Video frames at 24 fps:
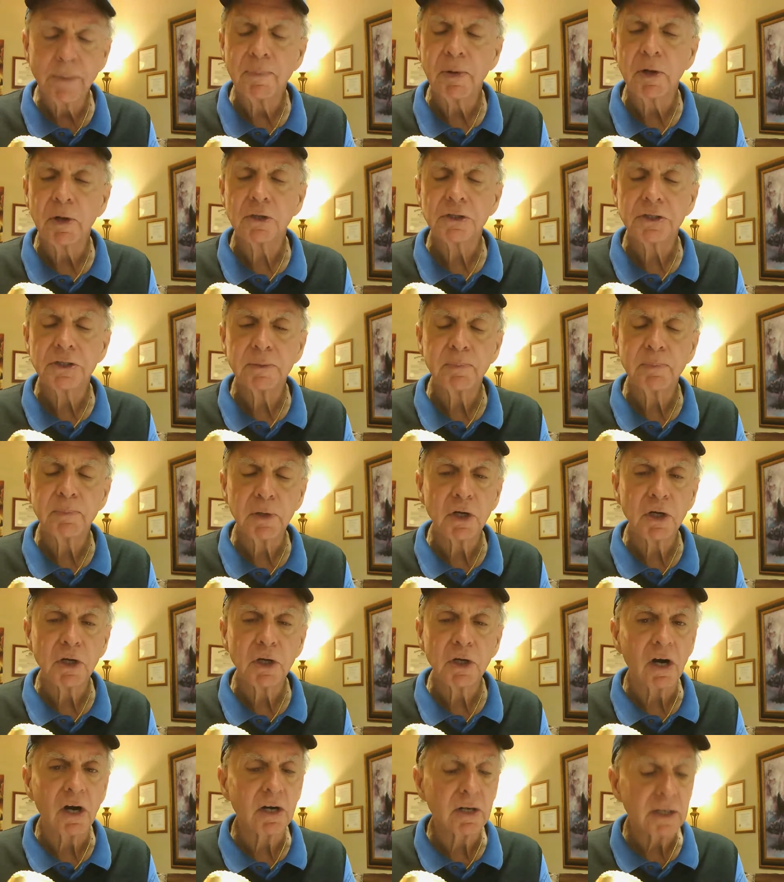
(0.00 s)
person per
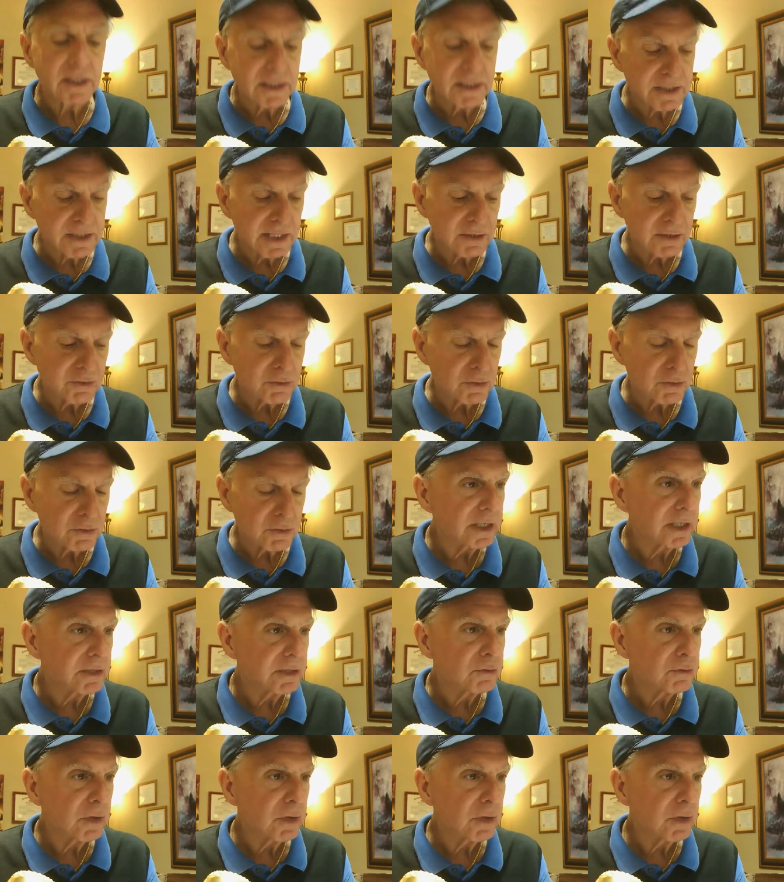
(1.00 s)
cart, et cetera, et
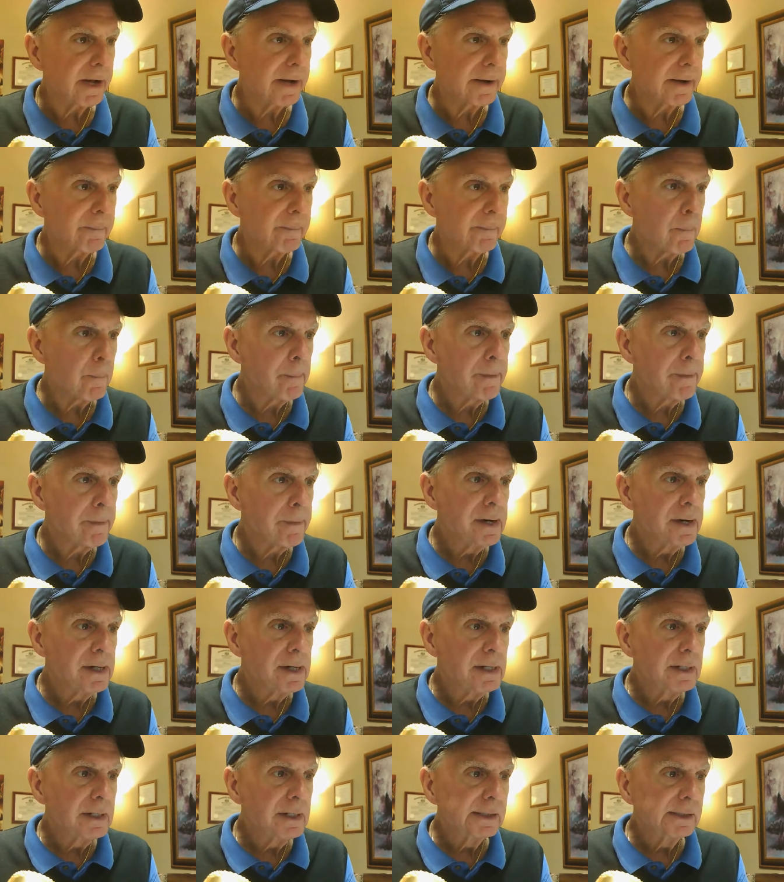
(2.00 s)
cetera. And
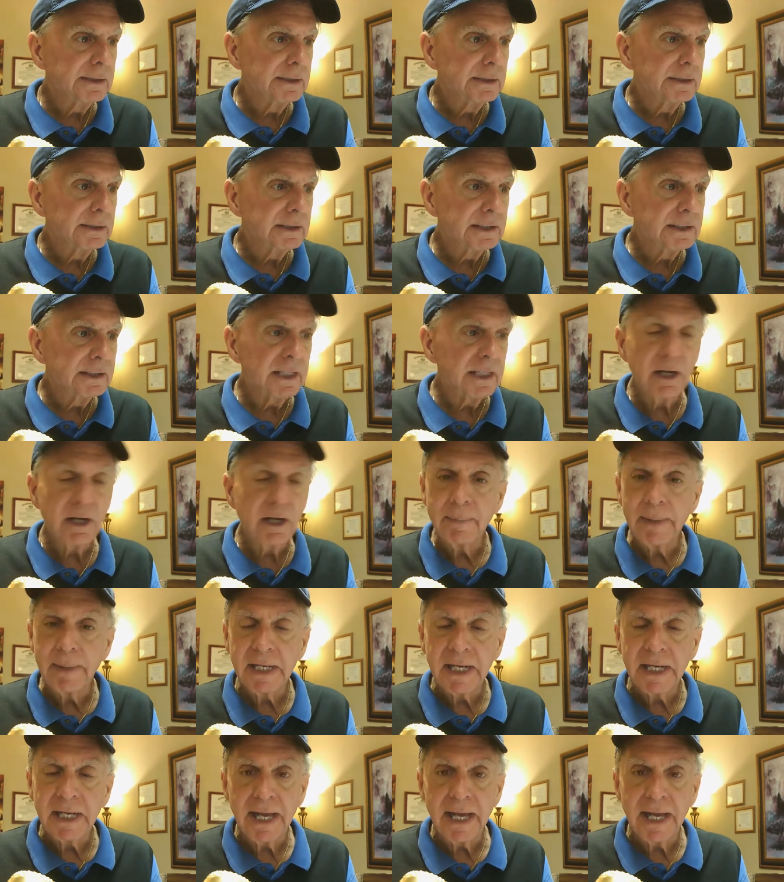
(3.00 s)
didn't help
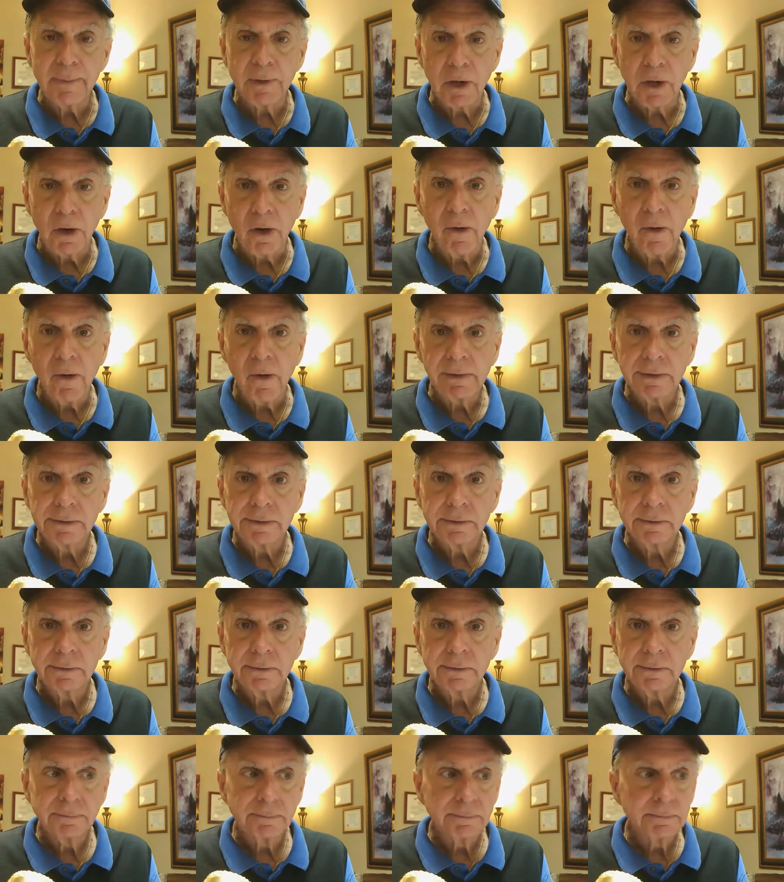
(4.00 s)
my game at all,
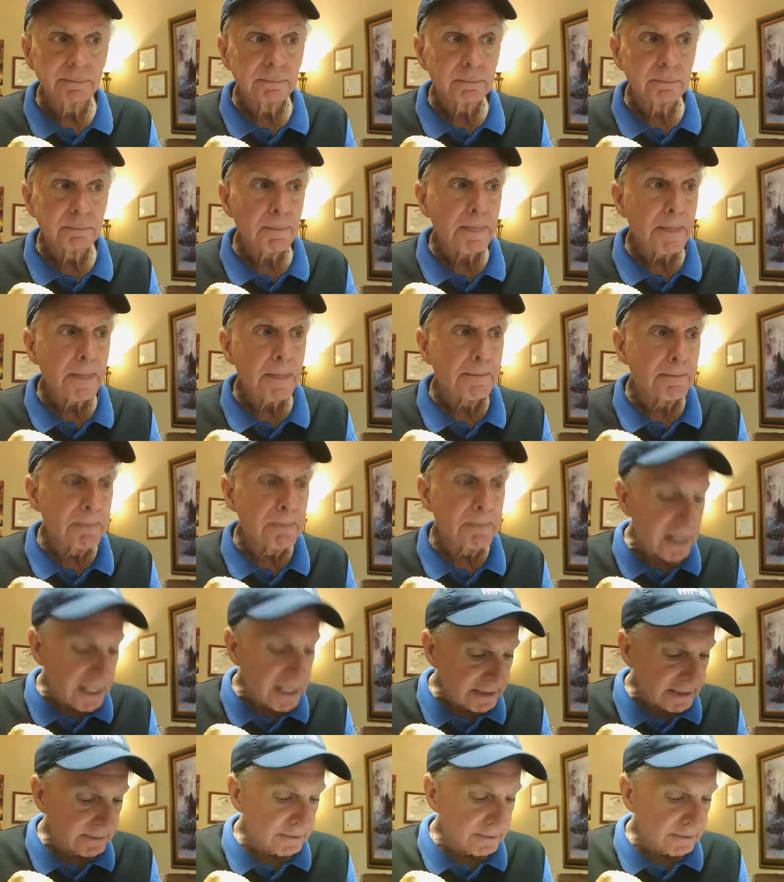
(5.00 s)

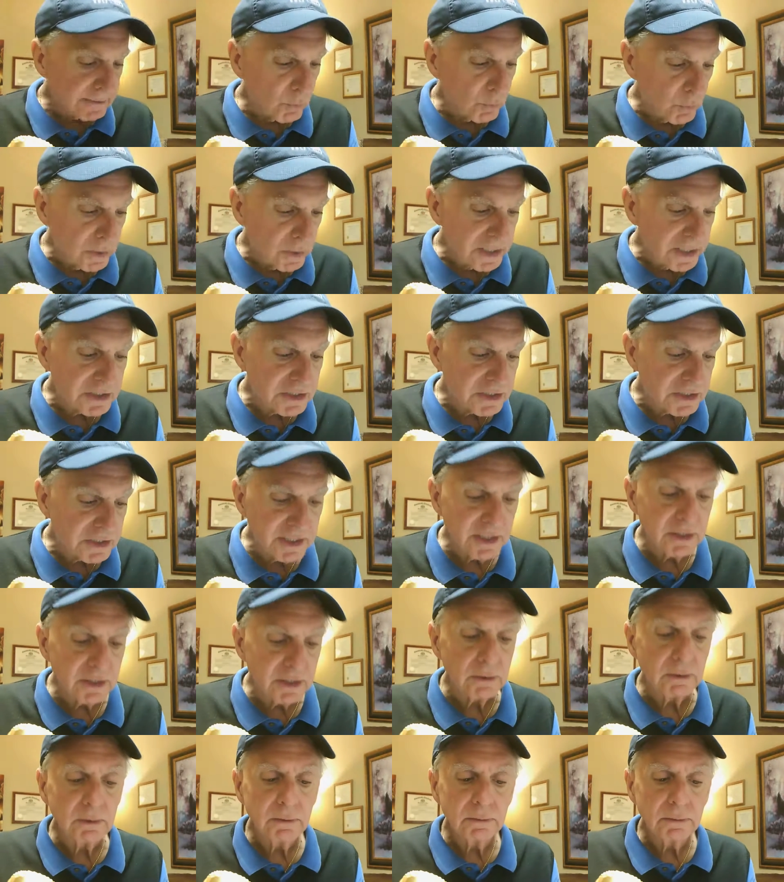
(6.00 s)
but we
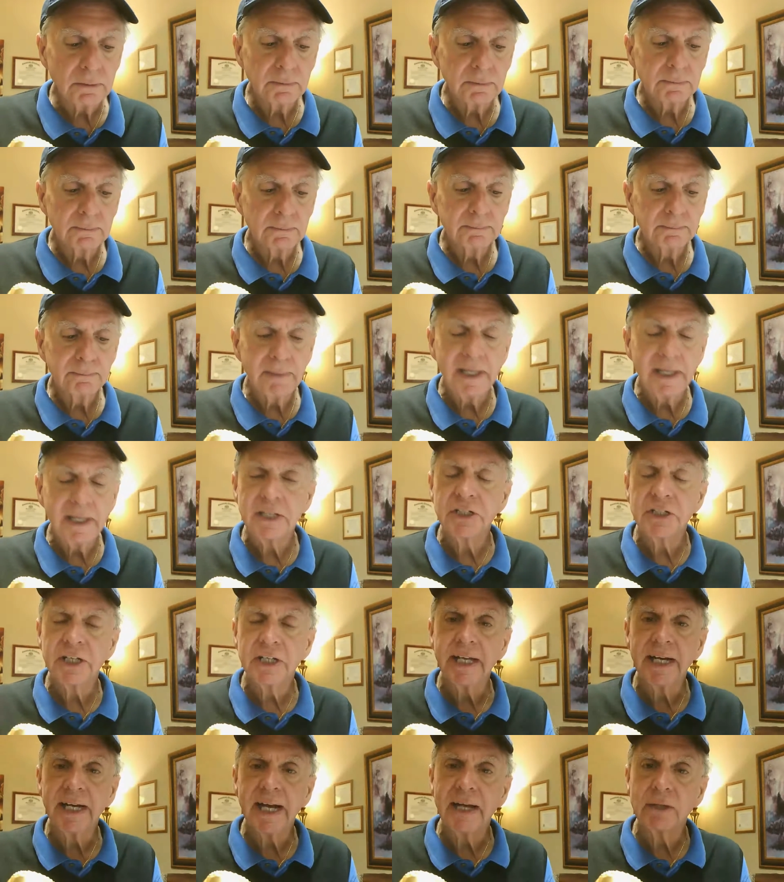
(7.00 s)
still managed
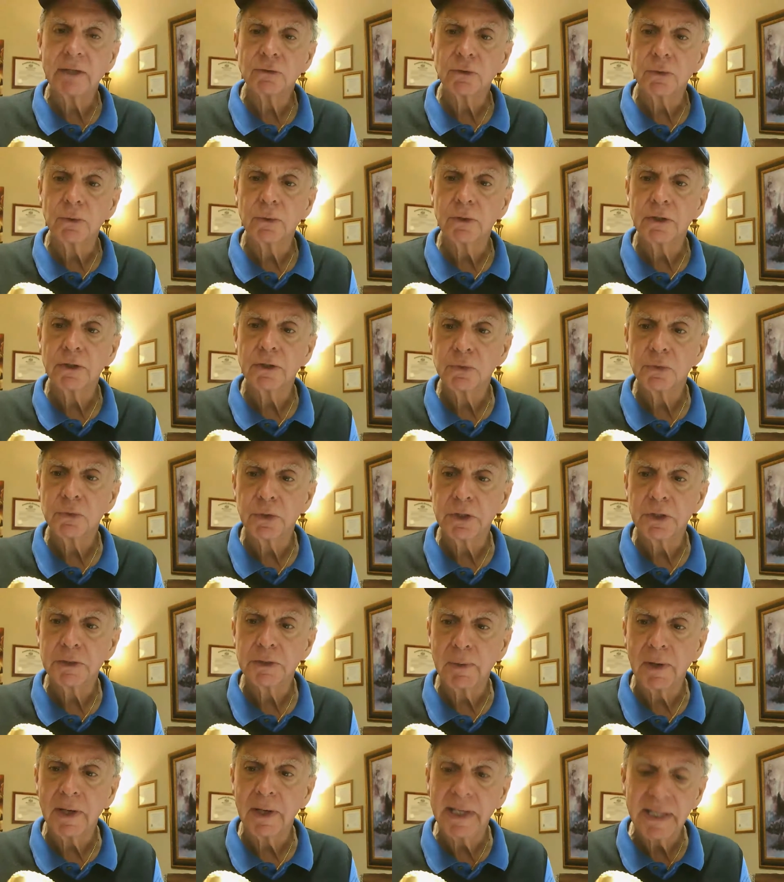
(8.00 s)
to get outdoors where
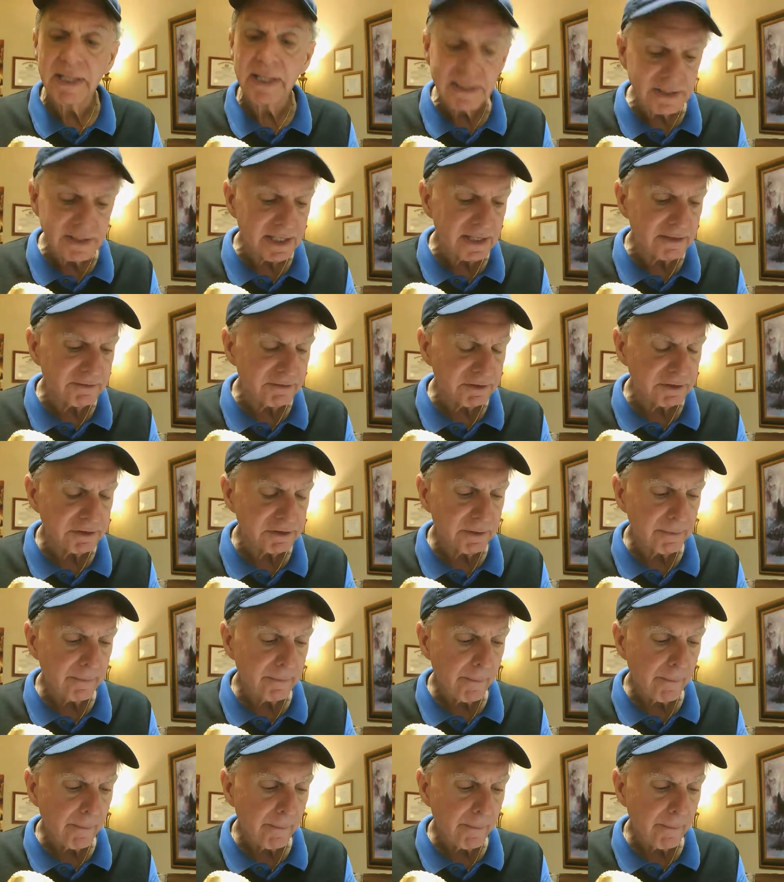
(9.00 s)
it's probably the safest.